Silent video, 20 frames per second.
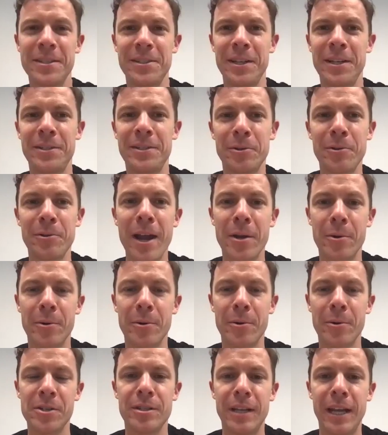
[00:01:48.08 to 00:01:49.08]
it's a great
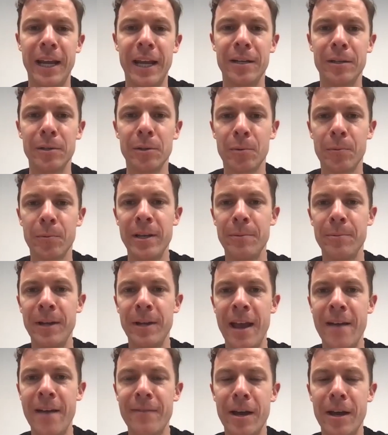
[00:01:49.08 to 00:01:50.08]
question. And look,
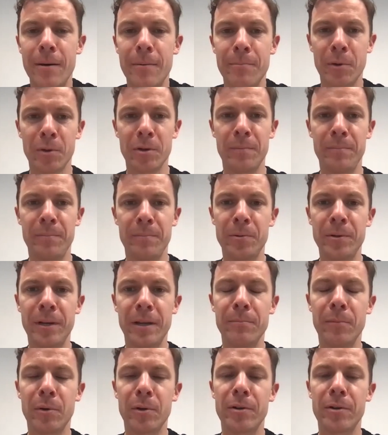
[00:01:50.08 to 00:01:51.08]
we have our modern build
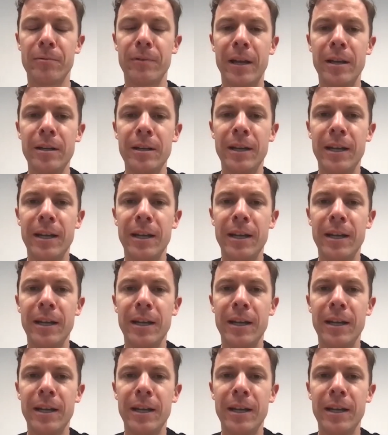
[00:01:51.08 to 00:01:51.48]
and modern run.